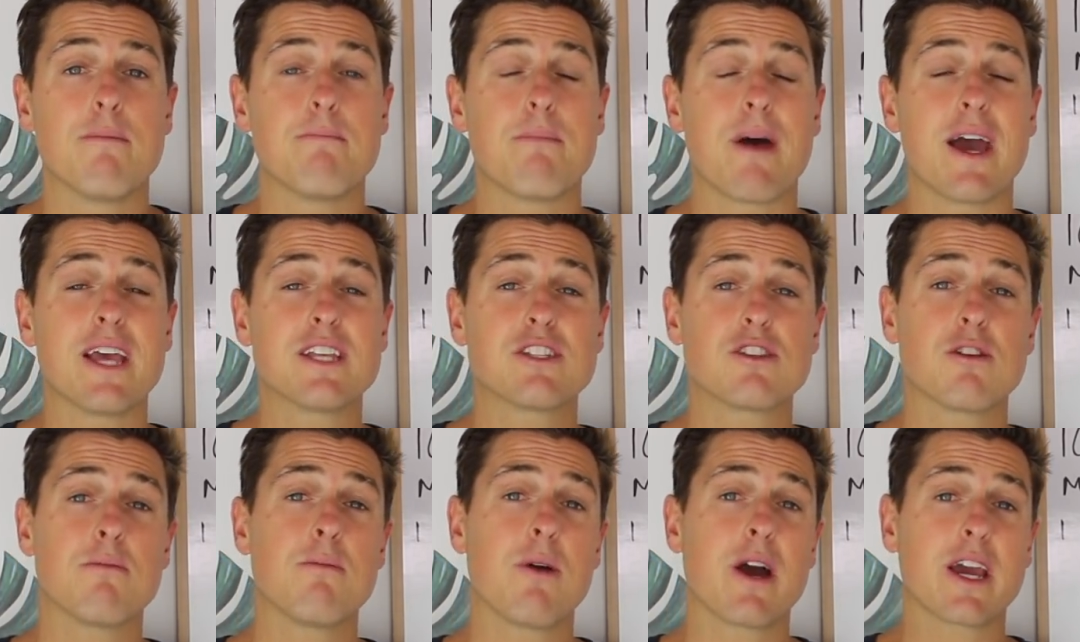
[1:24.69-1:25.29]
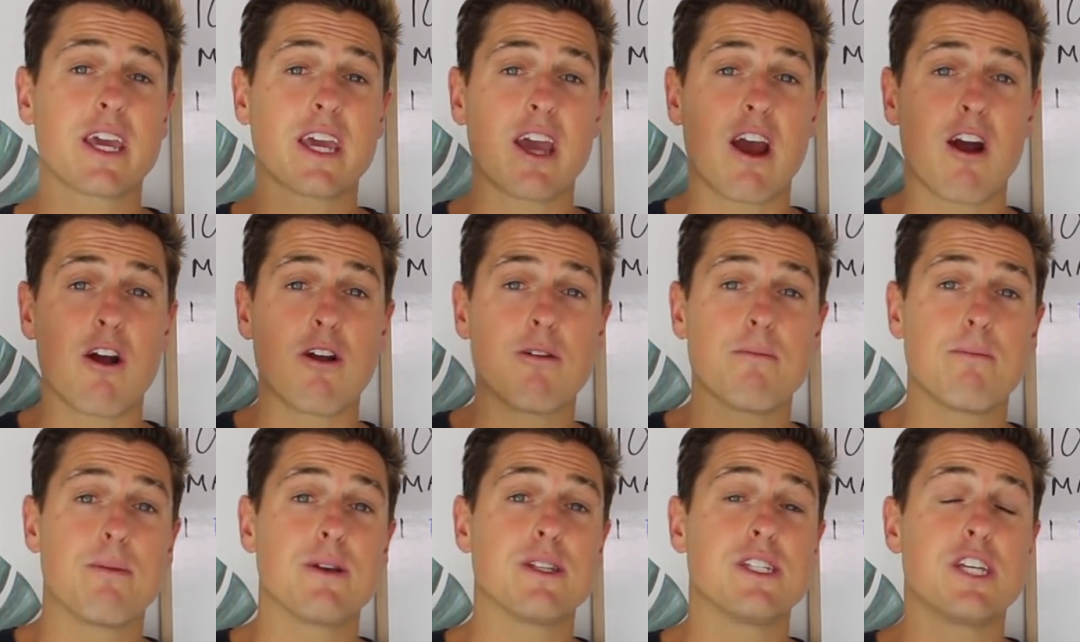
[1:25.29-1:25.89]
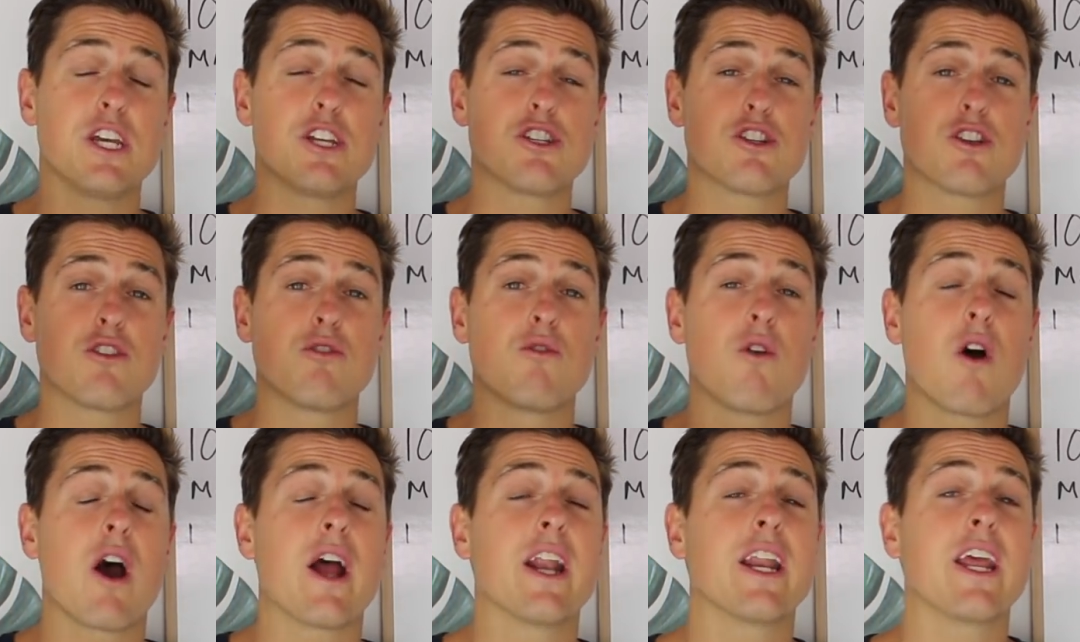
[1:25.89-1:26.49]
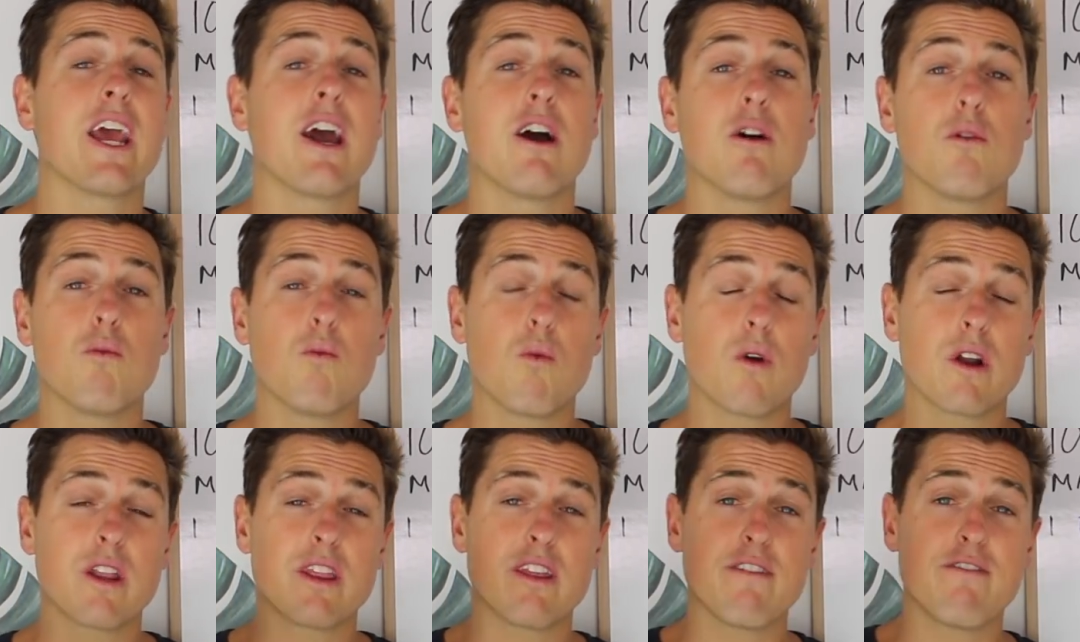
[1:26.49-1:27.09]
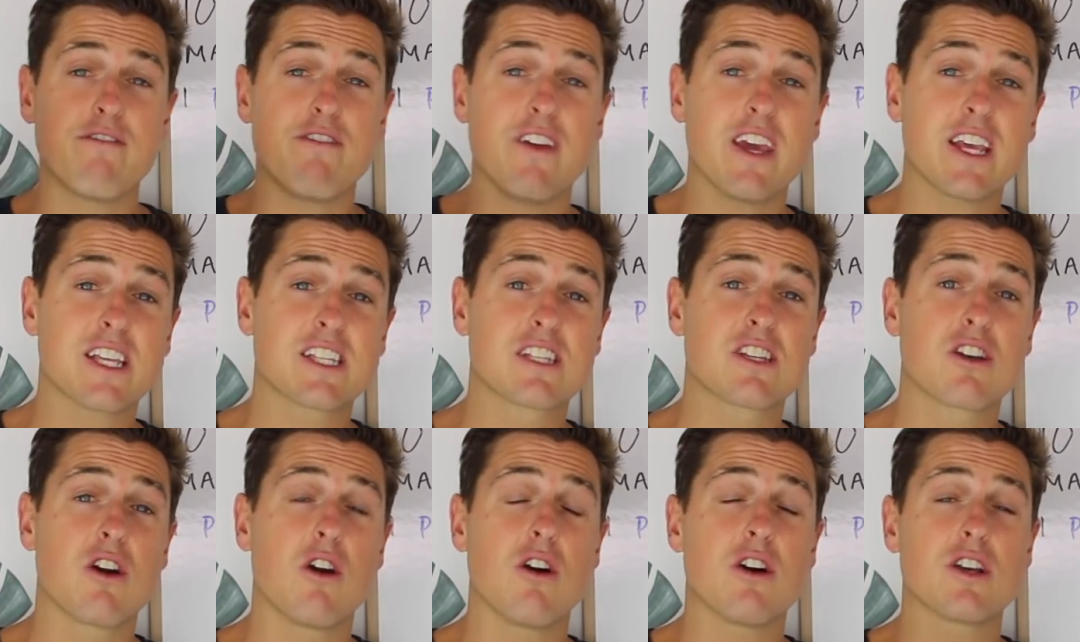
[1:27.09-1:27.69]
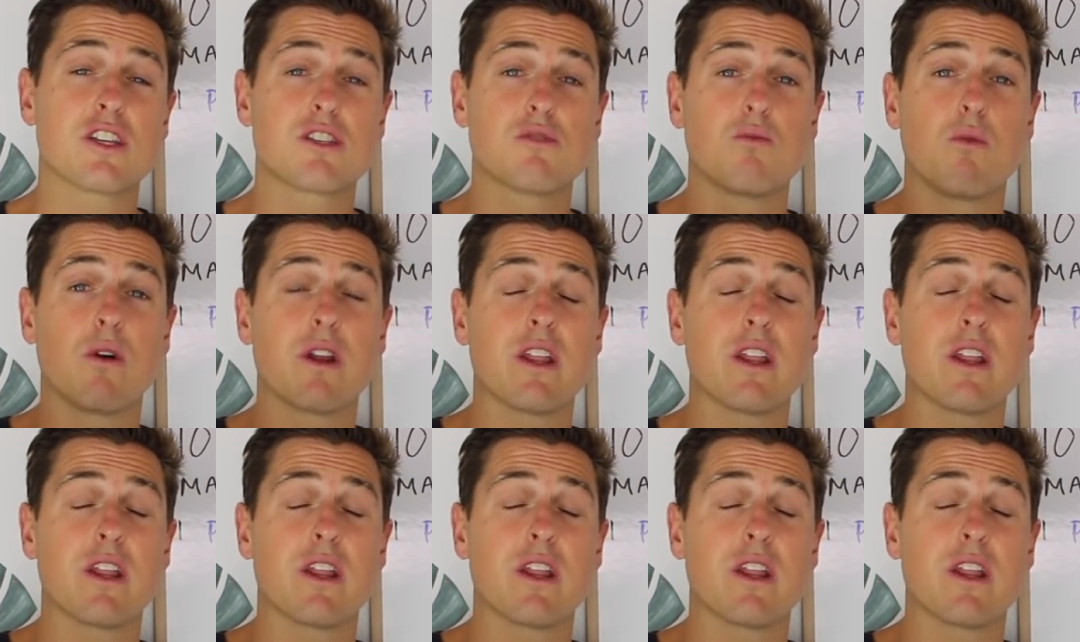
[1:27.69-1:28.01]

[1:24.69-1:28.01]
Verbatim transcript: based on my current position right now, what are the fixed costs?